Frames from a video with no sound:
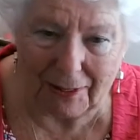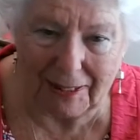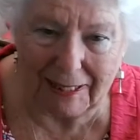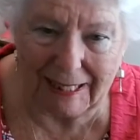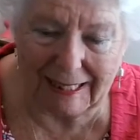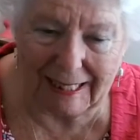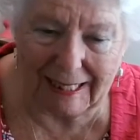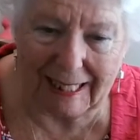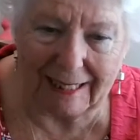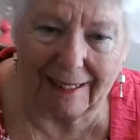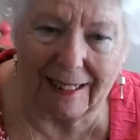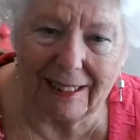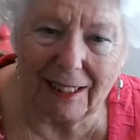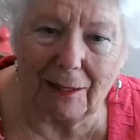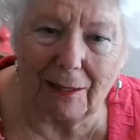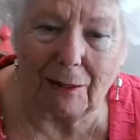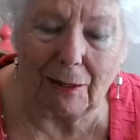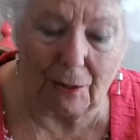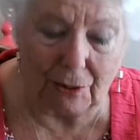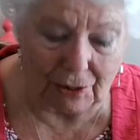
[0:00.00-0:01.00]
to say. They don't
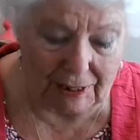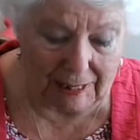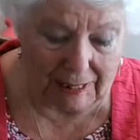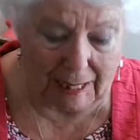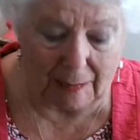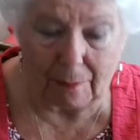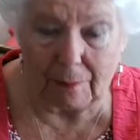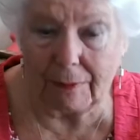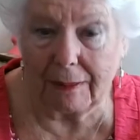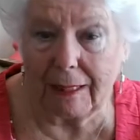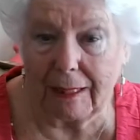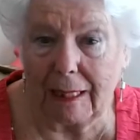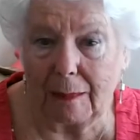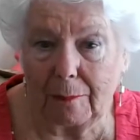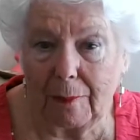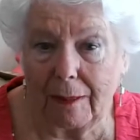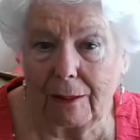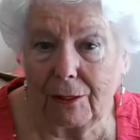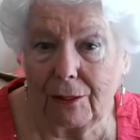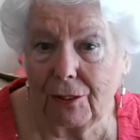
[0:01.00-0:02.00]
usually happen till
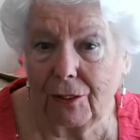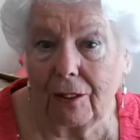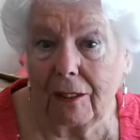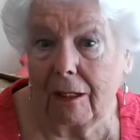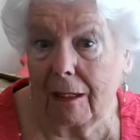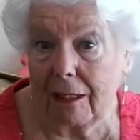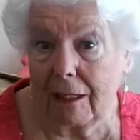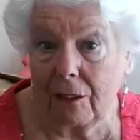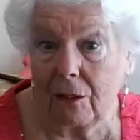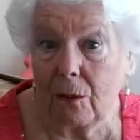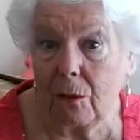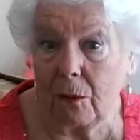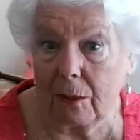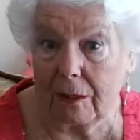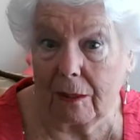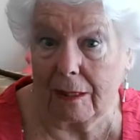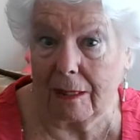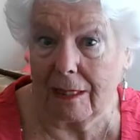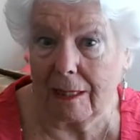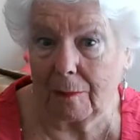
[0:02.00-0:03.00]
about July and
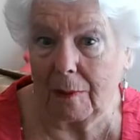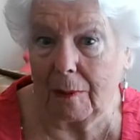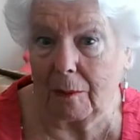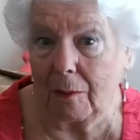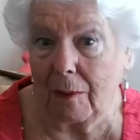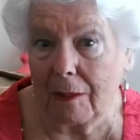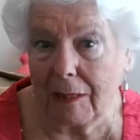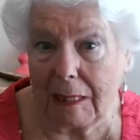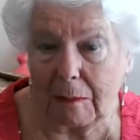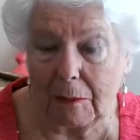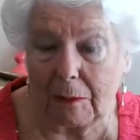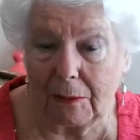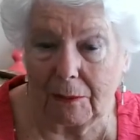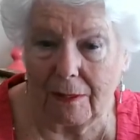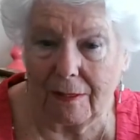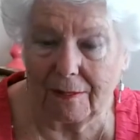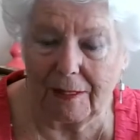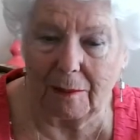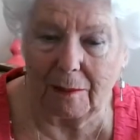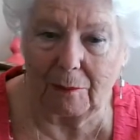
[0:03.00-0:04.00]
August, but whilst I'm on the
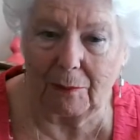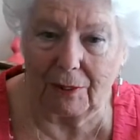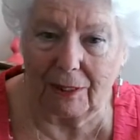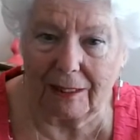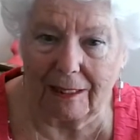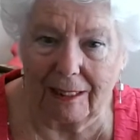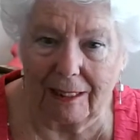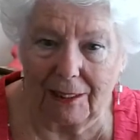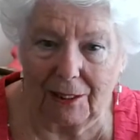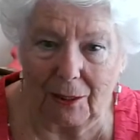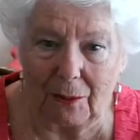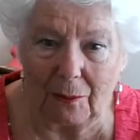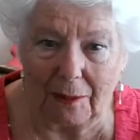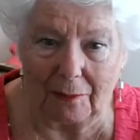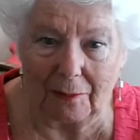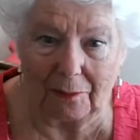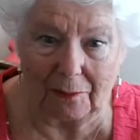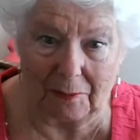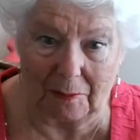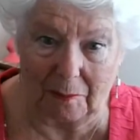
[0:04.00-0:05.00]
subject, I do love
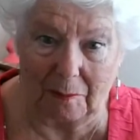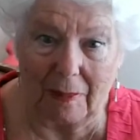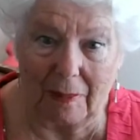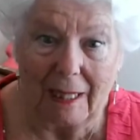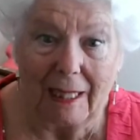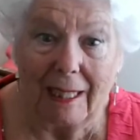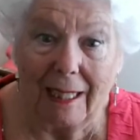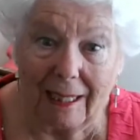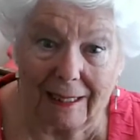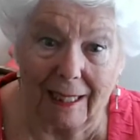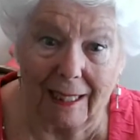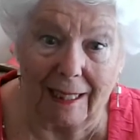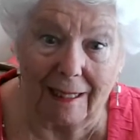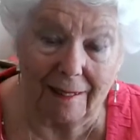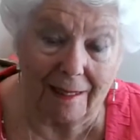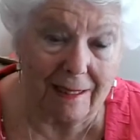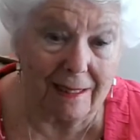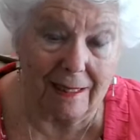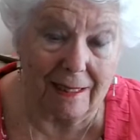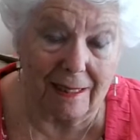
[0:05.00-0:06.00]
them. Again,
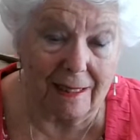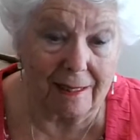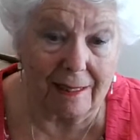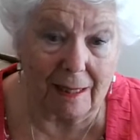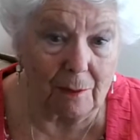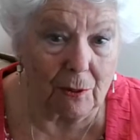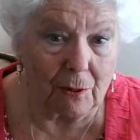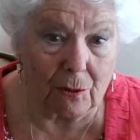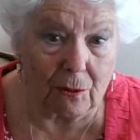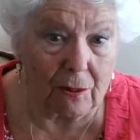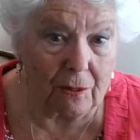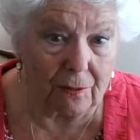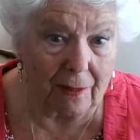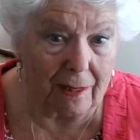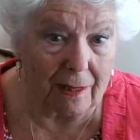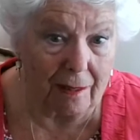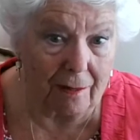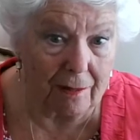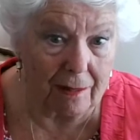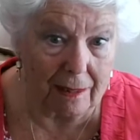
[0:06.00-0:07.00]
that's in the same sort of
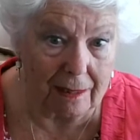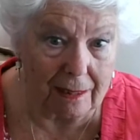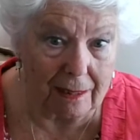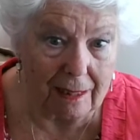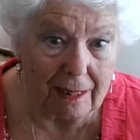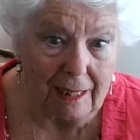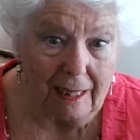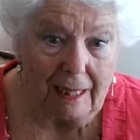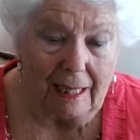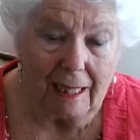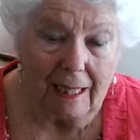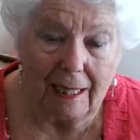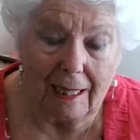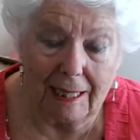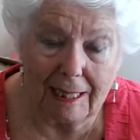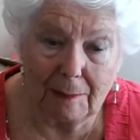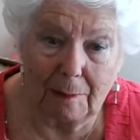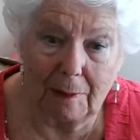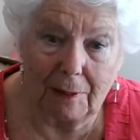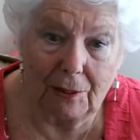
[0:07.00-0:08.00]
area. I
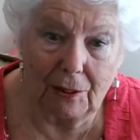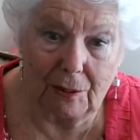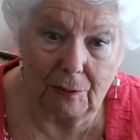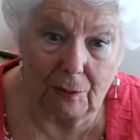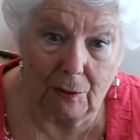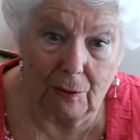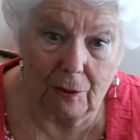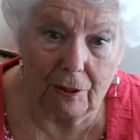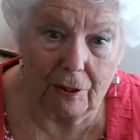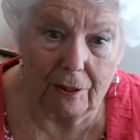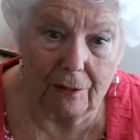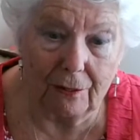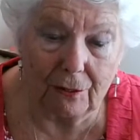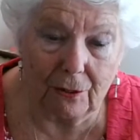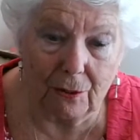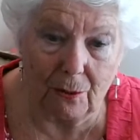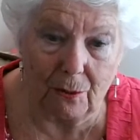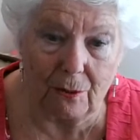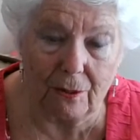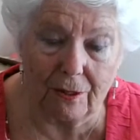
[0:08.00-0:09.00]
expect you've all heard of
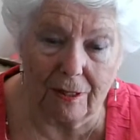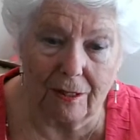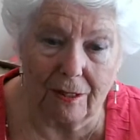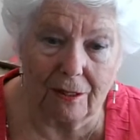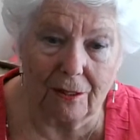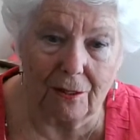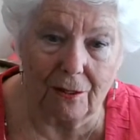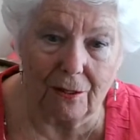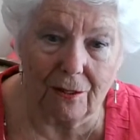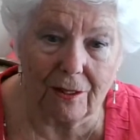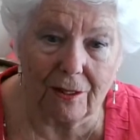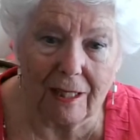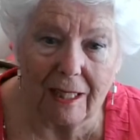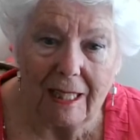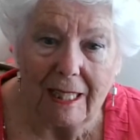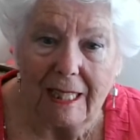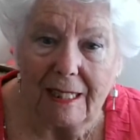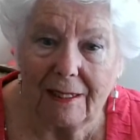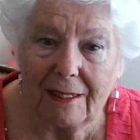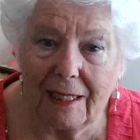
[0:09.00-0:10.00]
corn circles.
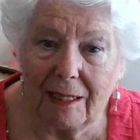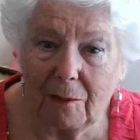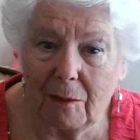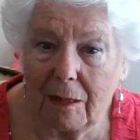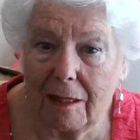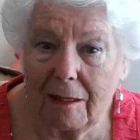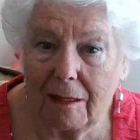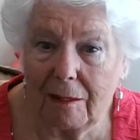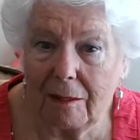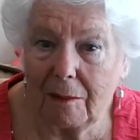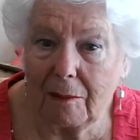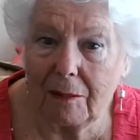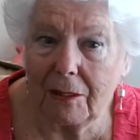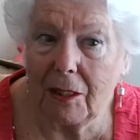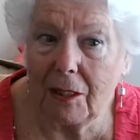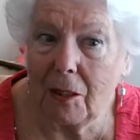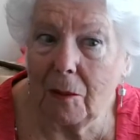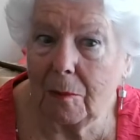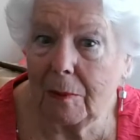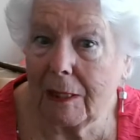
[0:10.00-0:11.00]

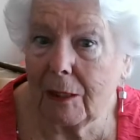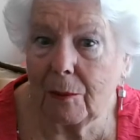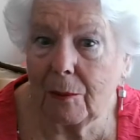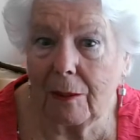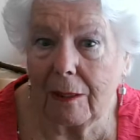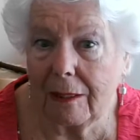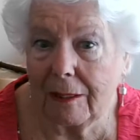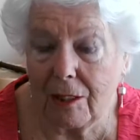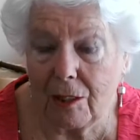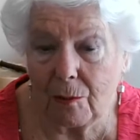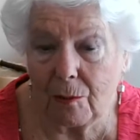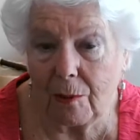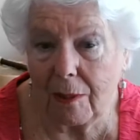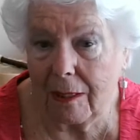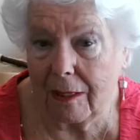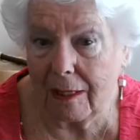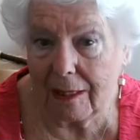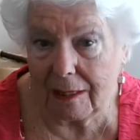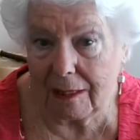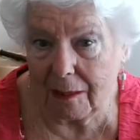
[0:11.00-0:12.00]
Nobody quite knows where they
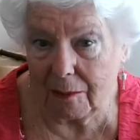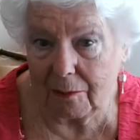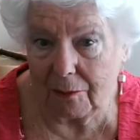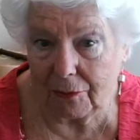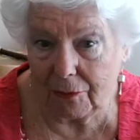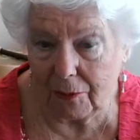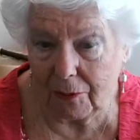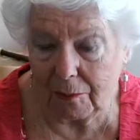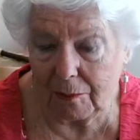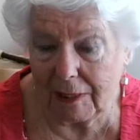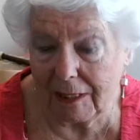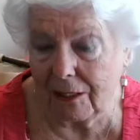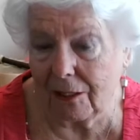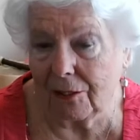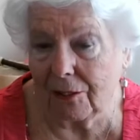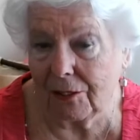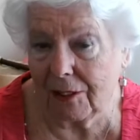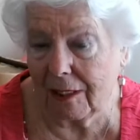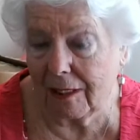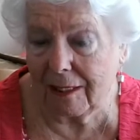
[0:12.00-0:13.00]
come from. There's lots
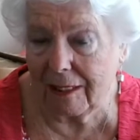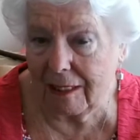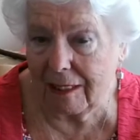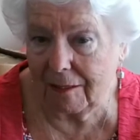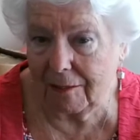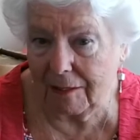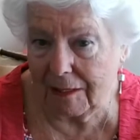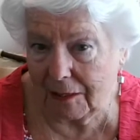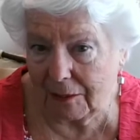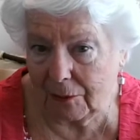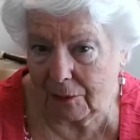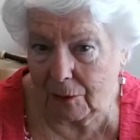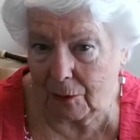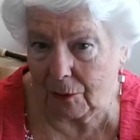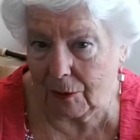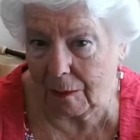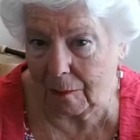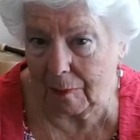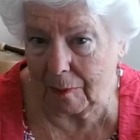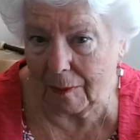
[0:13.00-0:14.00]
of theories, of course,
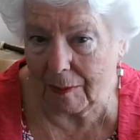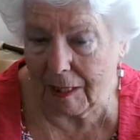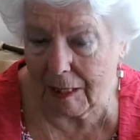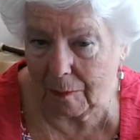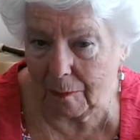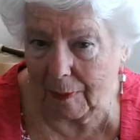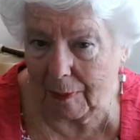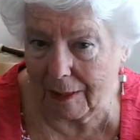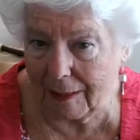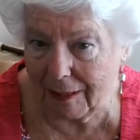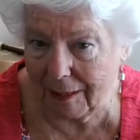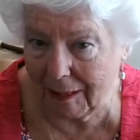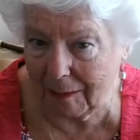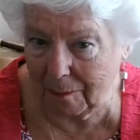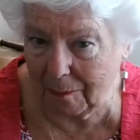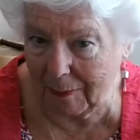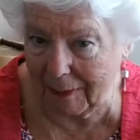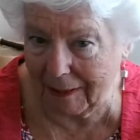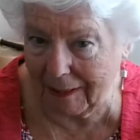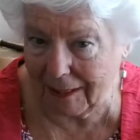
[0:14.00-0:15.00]
about space
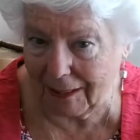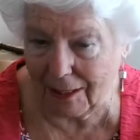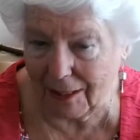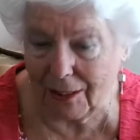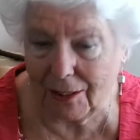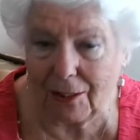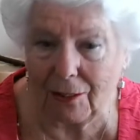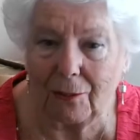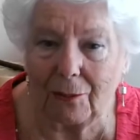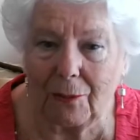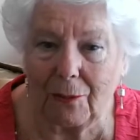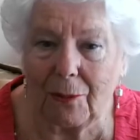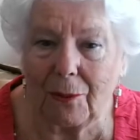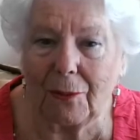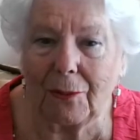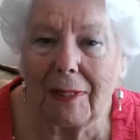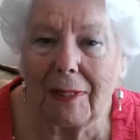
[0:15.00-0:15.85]
beings and so forth,